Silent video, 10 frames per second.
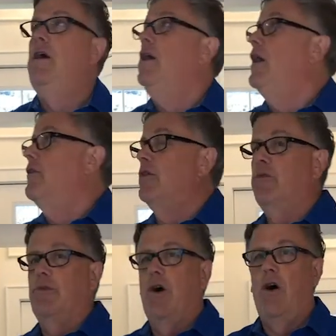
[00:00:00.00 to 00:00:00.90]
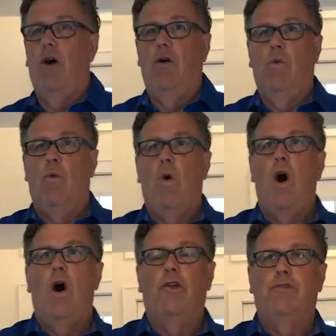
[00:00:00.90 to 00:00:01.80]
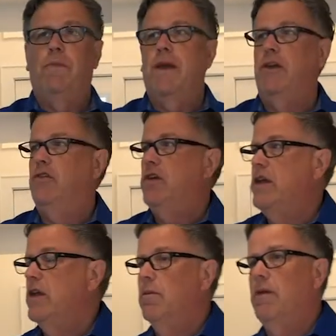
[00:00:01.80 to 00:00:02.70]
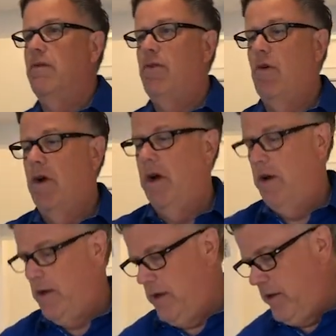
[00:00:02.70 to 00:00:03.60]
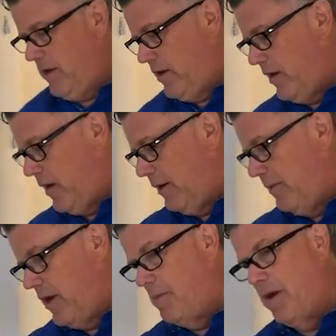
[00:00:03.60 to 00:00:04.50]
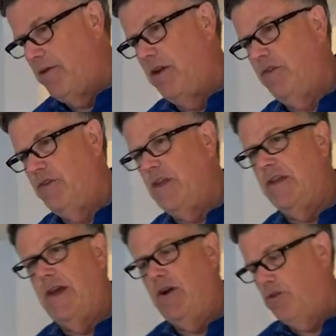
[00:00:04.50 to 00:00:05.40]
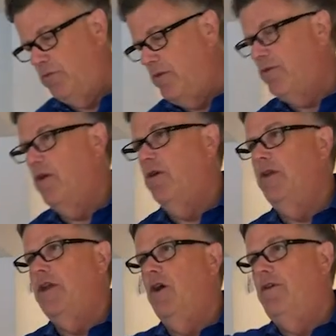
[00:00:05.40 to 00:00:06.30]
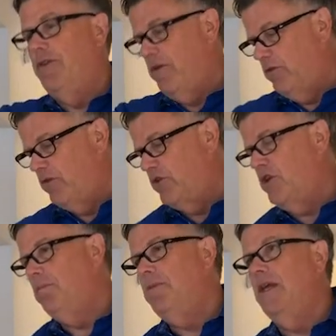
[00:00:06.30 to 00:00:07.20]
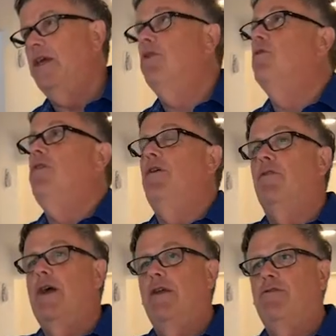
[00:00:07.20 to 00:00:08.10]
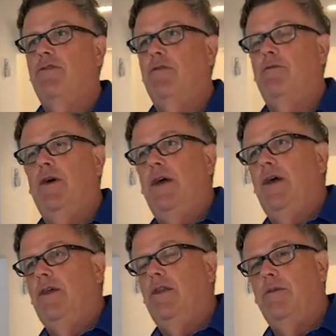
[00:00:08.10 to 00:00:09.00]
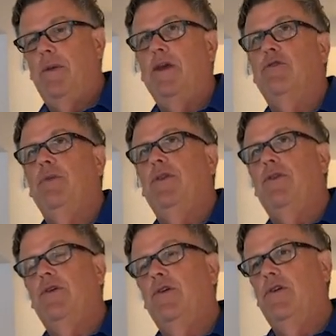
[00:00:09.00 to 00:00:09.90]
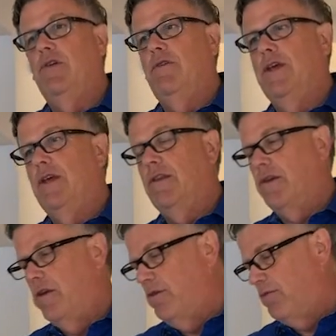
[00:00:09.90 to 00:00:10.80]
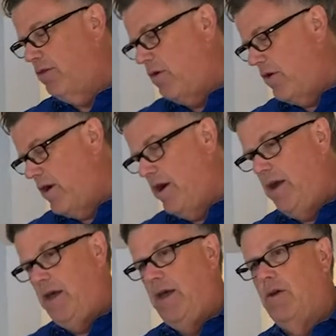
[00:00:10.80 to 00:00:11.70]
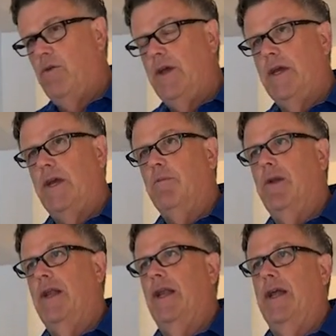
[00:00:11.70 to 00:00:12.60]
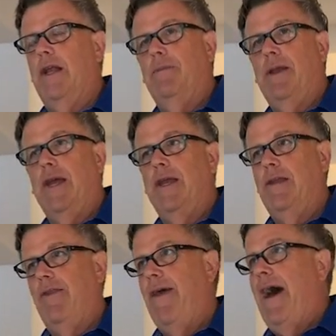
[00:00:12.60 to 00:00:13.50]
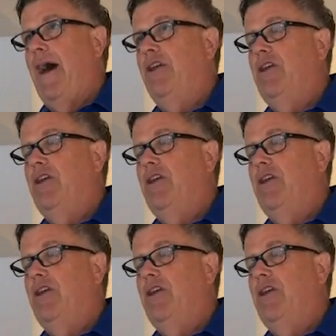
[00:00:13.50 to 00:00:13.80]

and this is all wall space here before. Anybody that had seen the house before would know that there was a chimney that ran from the basement through to the 3rd floor. We completely eliminated that,